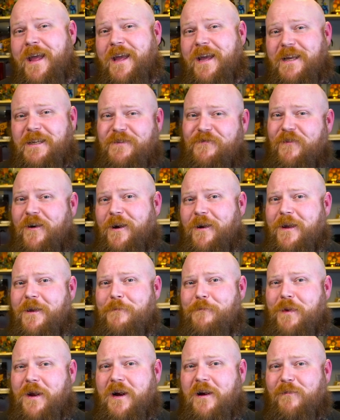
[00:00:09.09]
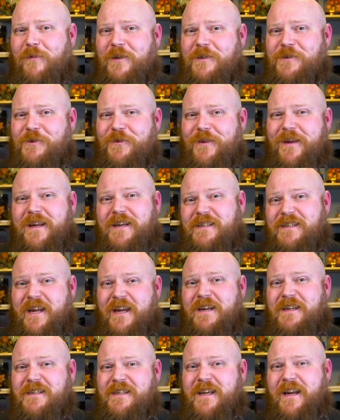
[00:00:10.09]
It's very comparable to the
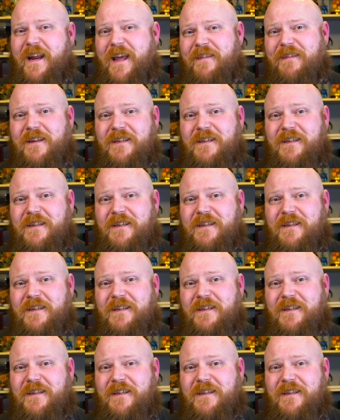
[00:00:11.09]
Tingson and